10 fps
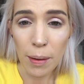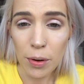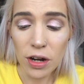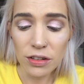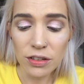my
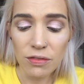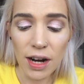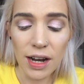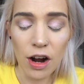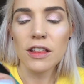person
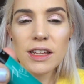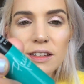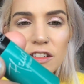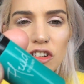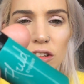right now. So
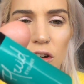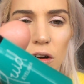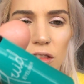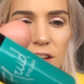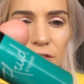this is just
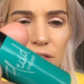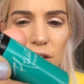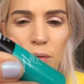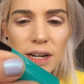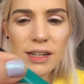called the
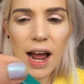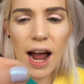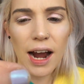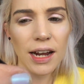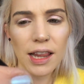fluid
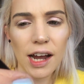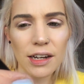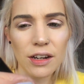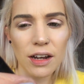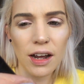
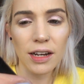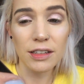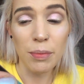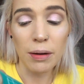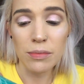eyeliner and
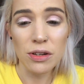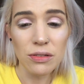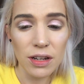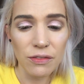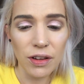it's by
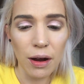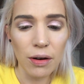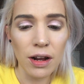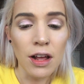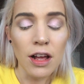Music
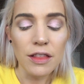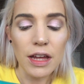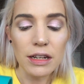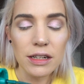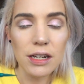Flower.
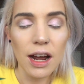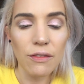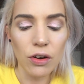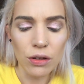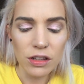They did
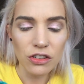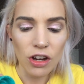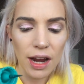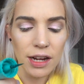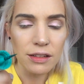have other
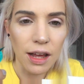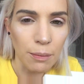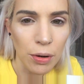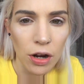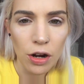shades
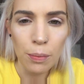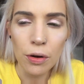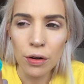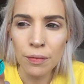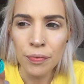like
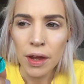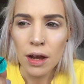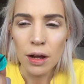purple,